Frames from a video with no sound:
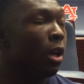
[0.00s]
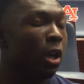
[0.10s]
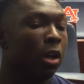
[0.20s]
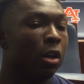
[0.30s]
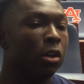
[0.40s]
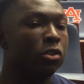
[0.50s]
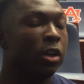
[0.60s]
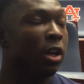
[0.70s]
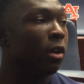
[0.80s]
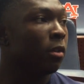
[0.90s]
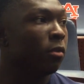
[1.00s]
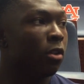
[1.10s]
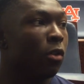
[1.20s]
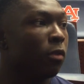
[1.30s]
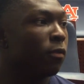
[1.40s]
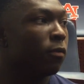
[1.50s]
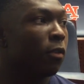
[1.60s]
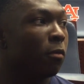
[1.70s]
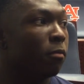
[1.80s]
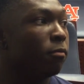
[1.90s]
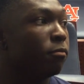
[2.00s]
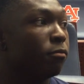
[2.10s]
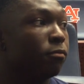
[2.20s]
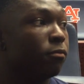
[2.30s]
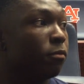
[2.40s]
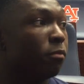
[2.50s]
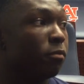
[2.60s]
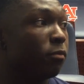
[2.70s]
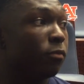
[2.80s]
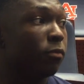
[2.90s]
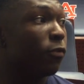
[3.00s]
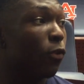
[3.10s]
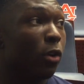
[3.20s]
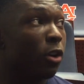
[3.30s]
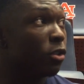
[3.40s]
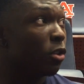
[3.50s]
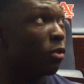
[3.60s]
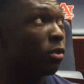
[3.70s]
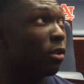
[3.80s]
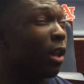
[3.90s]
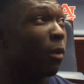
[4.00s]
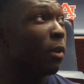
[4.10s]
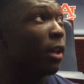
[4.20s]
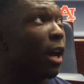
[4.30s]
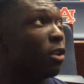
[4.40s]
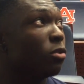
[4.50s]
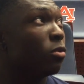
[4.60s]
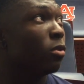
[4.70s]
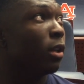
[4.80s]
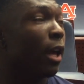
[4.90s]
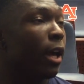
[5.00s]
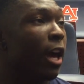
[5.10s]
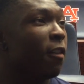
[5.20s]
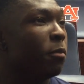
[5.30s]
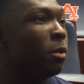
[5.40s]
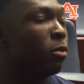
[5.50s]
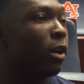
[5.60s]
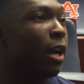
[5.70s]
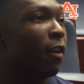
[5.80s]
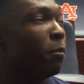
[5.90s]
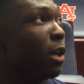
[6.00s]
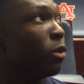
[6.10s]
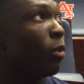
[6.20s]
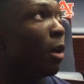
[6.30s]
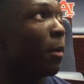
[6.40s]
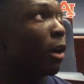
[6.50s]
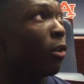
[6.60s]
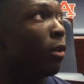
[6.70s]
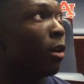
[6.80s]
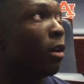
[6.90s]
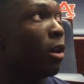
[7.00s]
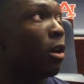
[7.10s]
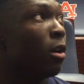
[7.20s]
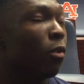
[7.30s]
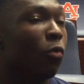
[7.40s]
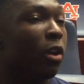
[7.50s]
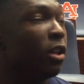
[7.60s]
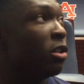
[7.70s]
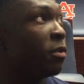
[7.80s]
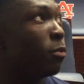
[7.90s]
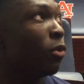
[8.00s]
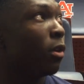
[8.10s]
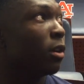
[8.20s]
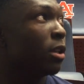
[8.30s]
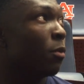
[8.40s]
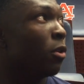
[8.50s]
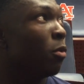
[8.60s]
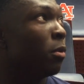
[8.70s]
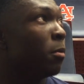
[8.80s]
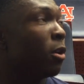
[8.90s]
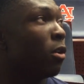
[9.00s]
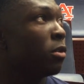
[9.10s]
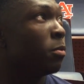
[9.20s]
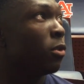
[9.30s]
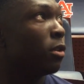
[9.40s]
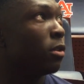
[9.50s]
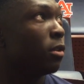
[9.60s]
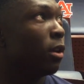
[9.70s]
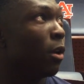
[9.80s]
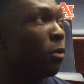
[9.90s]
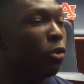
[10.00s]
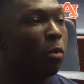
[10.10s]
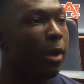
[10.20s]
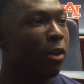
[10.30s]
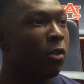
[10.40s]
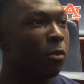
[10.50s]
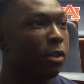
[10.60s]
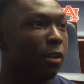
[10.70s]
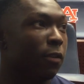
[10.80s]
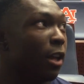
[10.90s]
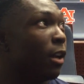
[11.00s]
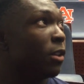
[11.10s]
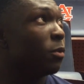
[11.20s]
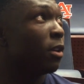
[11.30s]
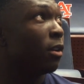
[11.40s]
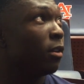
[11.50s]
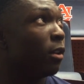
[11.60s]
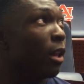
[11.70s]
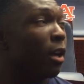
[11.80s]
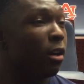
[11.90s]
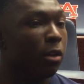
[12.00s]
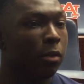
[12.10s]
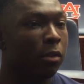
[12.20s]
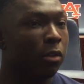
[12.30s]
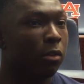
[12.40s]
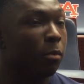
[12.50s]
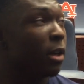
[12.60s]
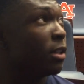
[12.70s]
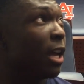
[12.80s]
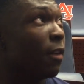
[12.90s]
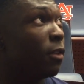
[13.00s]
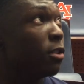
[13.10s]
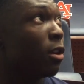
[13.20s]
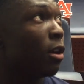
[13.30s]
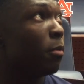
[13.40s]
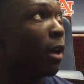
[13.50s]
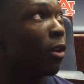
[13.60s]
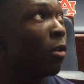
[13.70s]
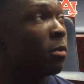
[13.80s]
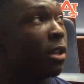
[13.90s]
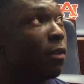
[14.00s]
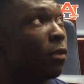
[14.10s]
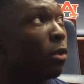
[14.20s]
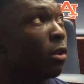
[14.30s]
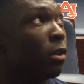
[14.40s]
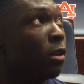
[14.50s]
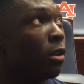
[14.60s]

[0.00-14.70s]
and train, you know, from 4 years old to like really high school and like have people that I've met throughout my career run each sport because I want to open up to all sports. And I want to do it back home because I feel like that's where a lot of the best athletes are, back home in South Florida.